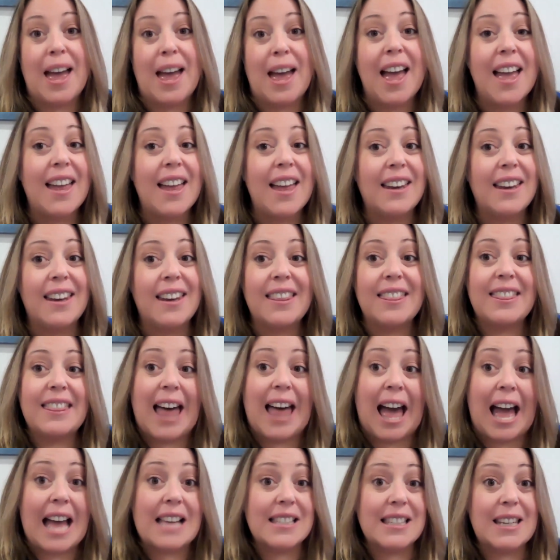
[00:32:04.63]
And
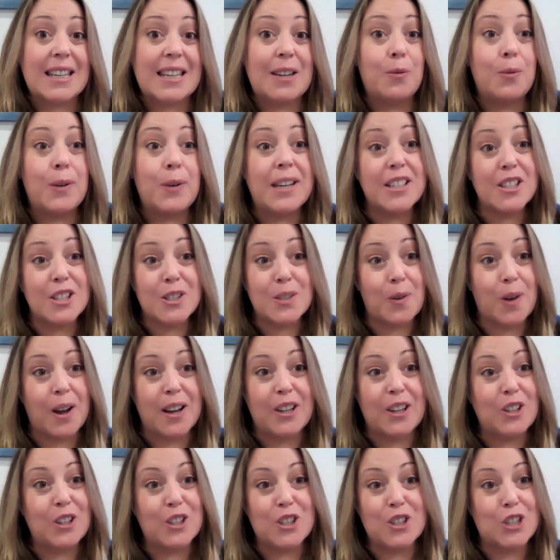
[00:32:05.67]
lastly, we just want
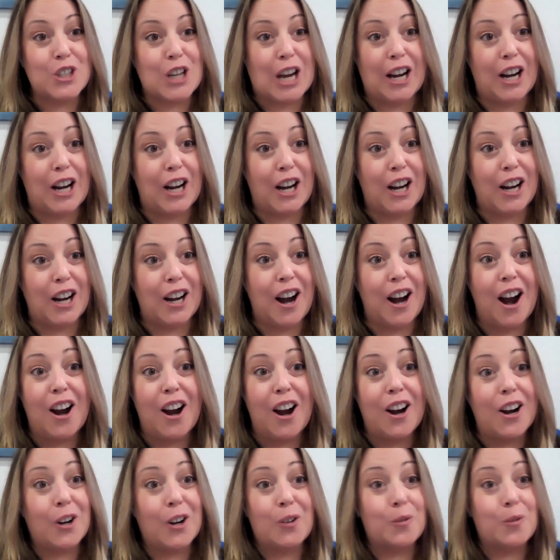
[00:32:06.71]
you to share
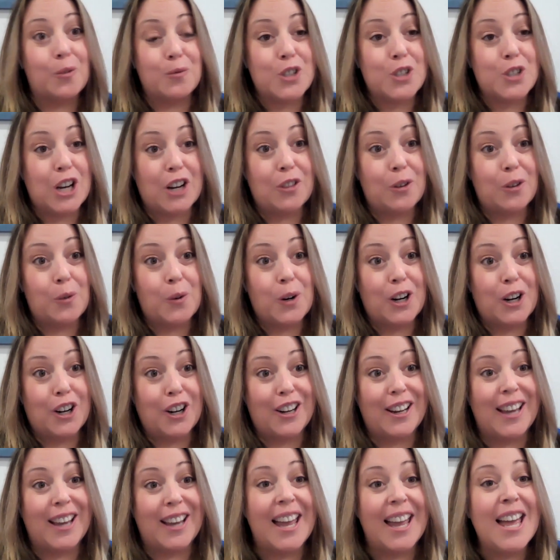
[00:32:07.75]
the
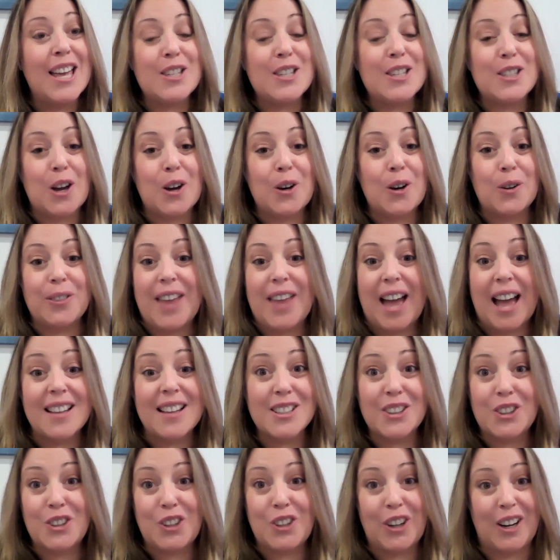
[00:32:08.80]
word. So that's
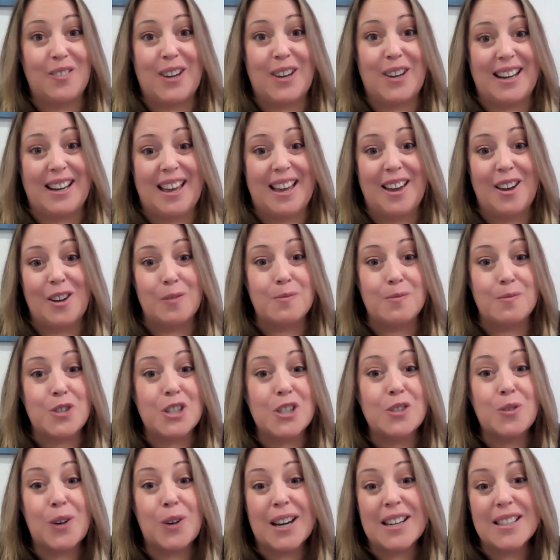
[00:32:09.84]
a great way to help.
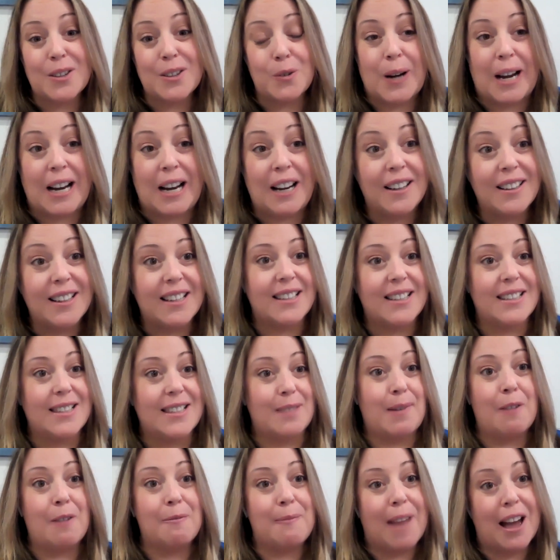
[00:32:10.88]
Just raise awareness
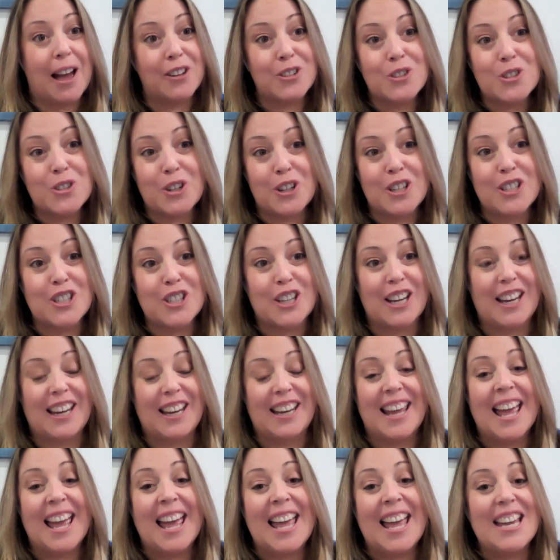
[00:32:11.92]
about malnutrition,
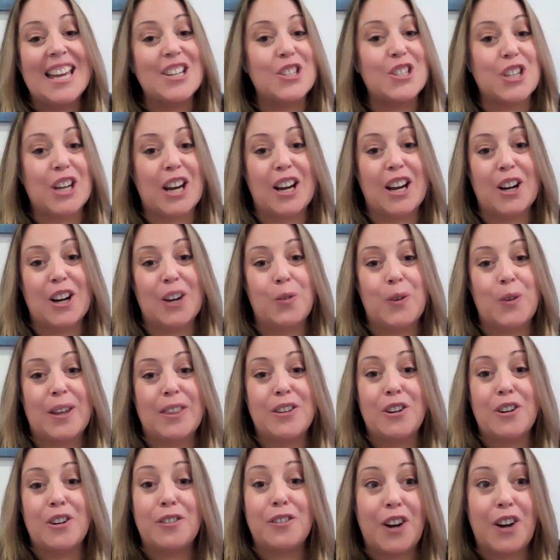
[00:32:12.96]
share with
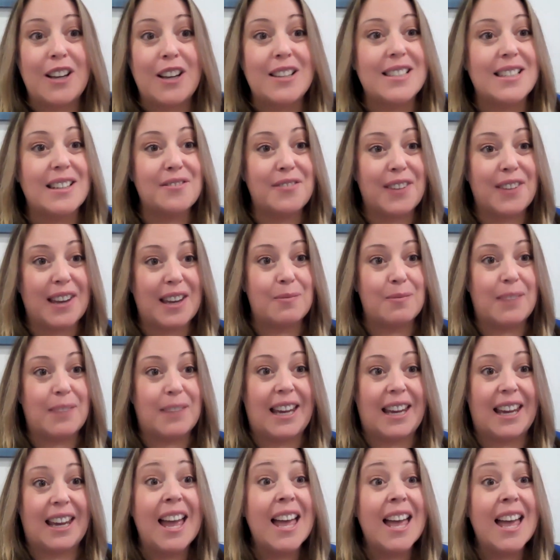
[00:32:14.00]
your friends and
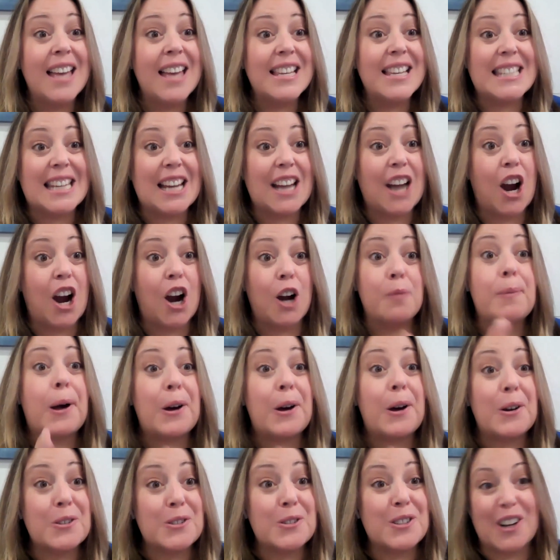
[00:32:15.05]
family, see our
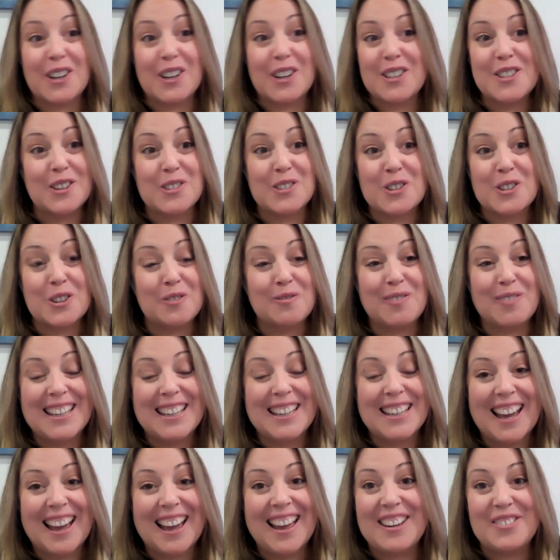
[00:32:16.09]
posts on social
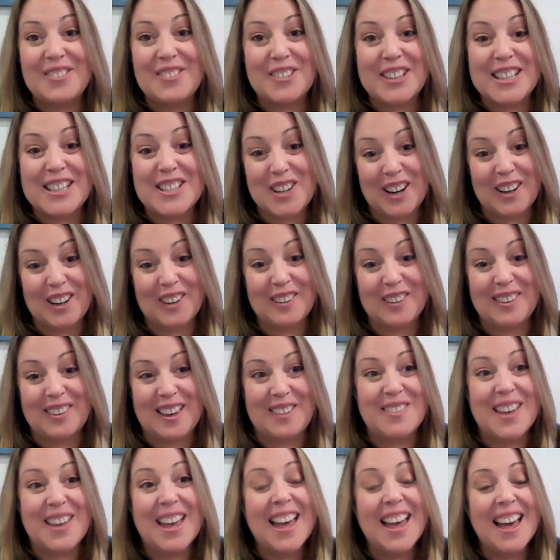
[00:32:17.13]
media and reshare them.
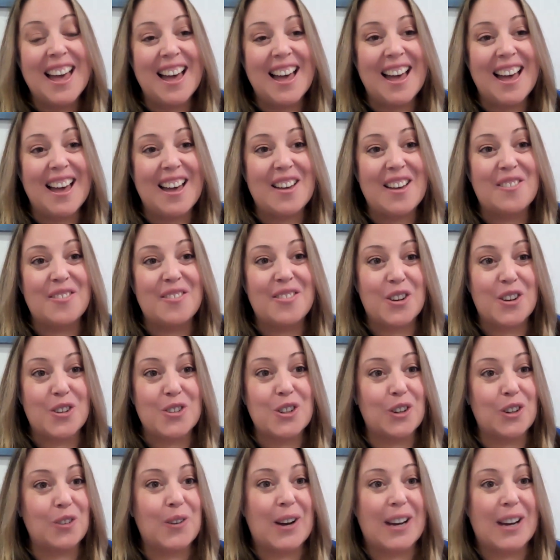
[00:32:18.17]
Those
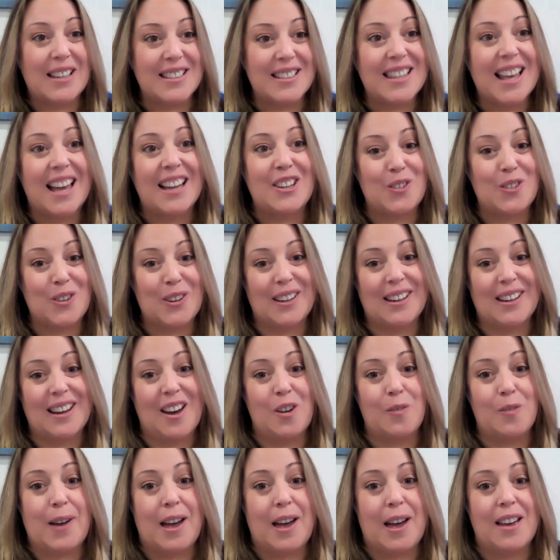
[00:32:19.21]
are ways that you can
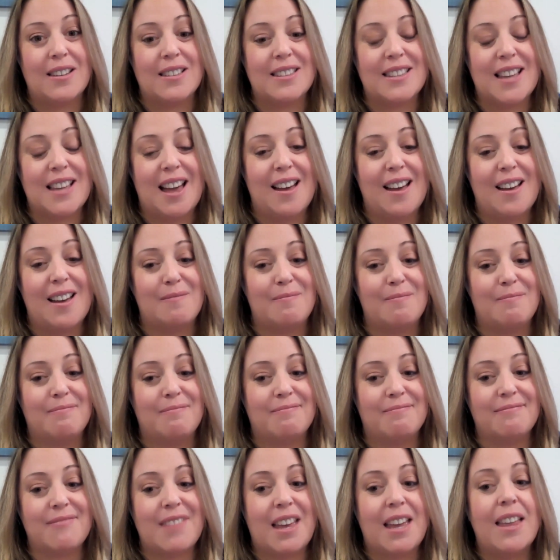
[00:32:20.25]
help us. The
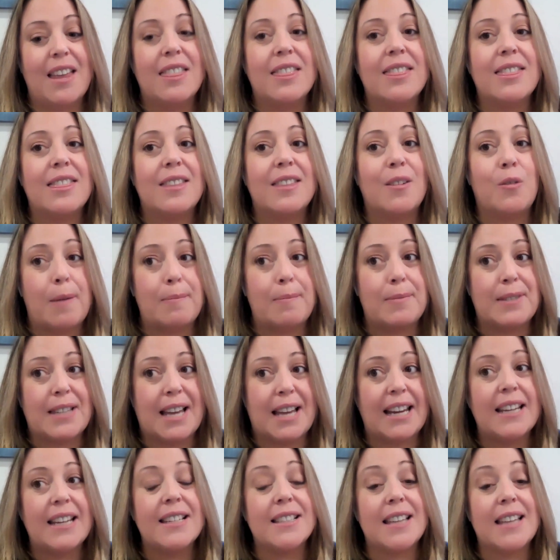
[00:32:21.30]

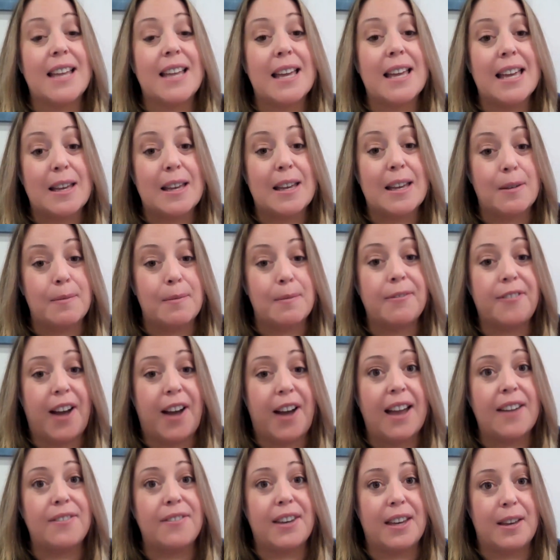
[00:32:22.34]
website is
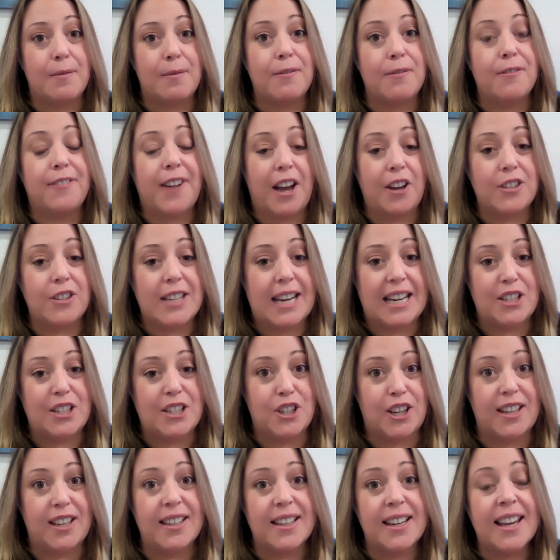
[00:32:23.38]

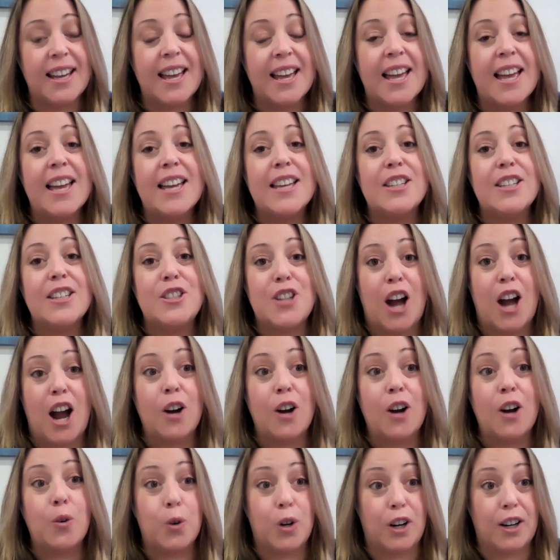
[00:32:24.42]

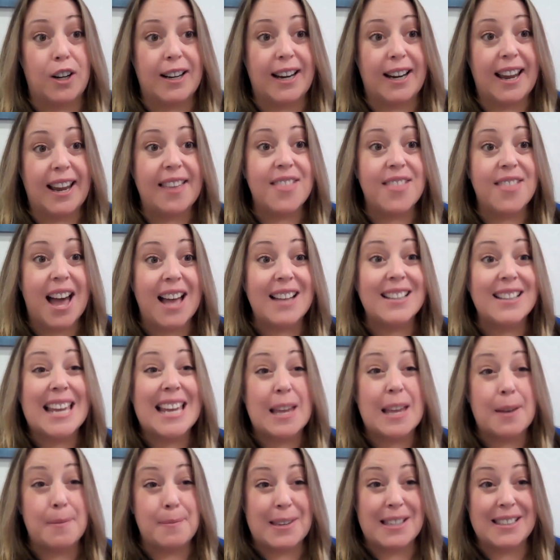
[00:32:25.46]
m5mfoundation.org, and that's
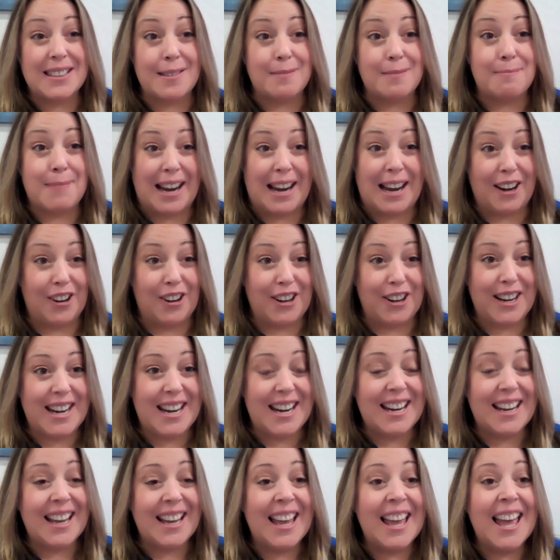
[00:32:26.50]
M as in
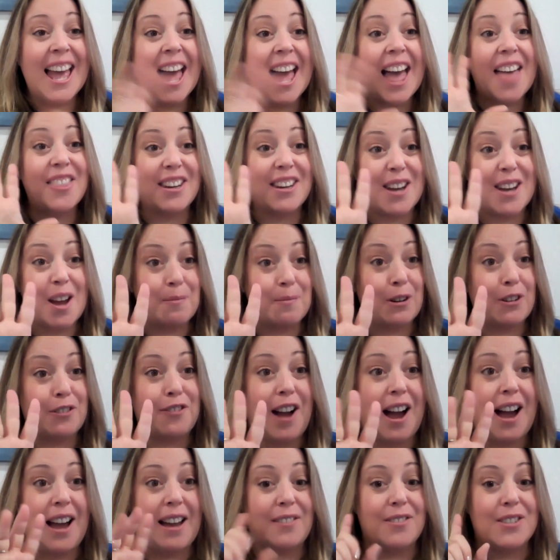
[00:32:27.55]
Mary and the number
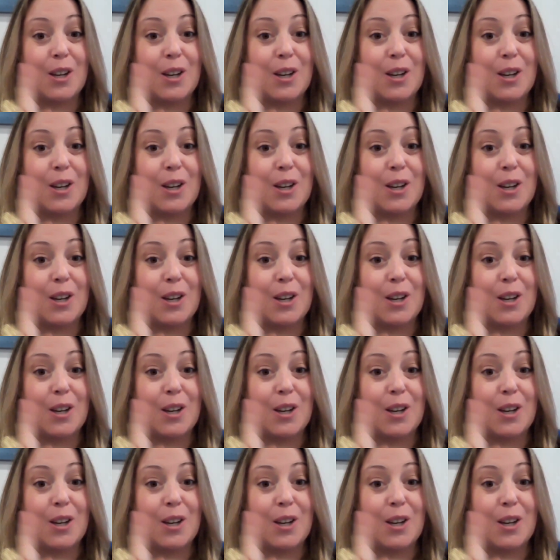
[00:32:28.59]
5.